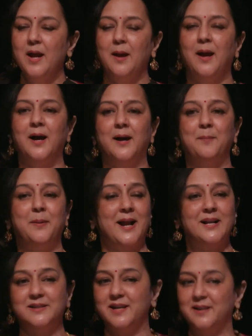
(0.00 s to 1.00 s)
But I'll
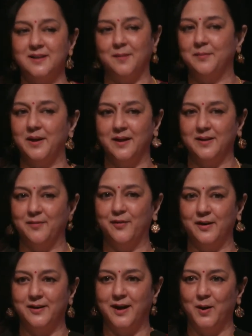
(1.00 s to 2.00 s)
say something
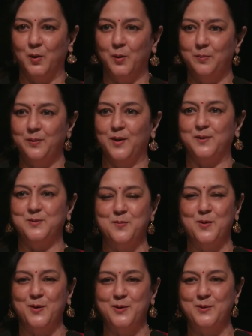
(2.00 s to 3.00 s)
different, I hope, not to
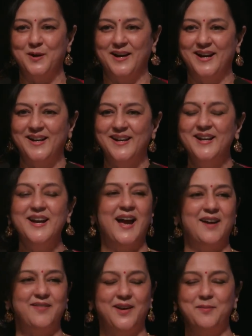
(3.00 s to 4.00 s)
bore you again. I
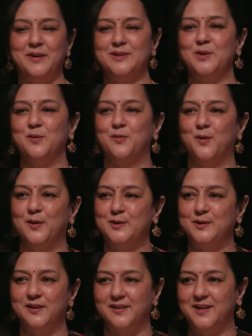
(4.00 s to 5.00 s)
very much look forward to
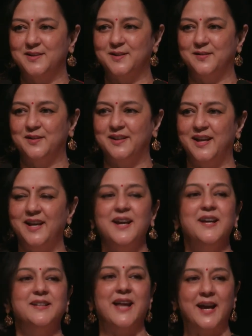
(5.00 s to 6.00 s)
the rest of the day.
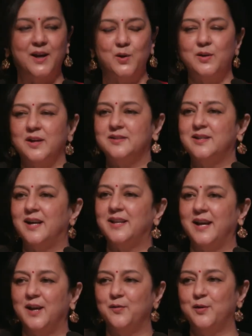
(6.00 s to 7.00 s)
Thank you, Dasra.
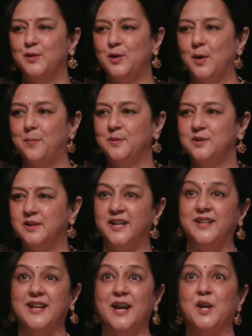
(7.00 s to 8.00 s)
Thank you for the opportunity.
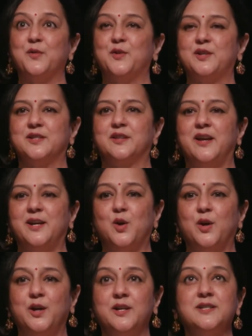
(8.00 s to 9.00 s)
Thank you for this great
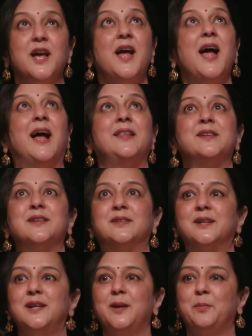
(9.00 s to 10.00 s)
audience and this
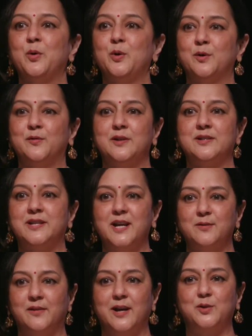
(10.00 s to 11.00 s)
utterly beautiful stage
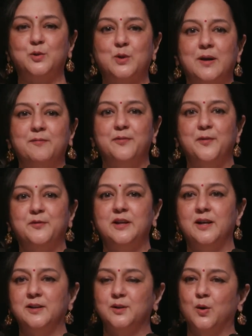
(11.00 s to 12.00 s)
where I used to come 50
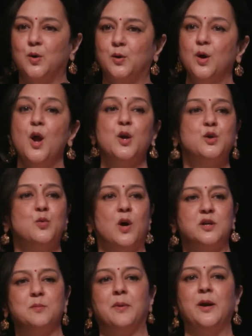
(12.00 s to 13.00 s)
years ago to watch
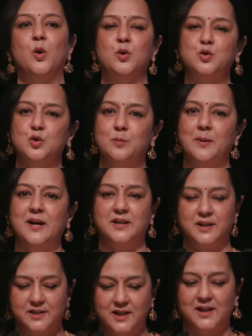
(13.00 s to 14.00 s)
Manoj Kumar
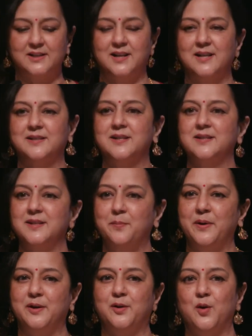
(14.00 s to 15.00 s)
teaching us lessons in
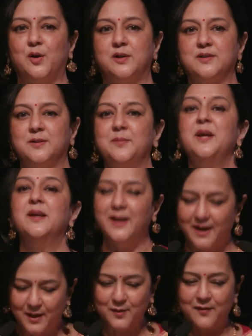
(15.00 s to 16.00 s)
patriotism.
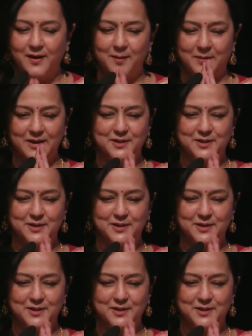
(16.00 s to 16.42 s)
Thank you very much.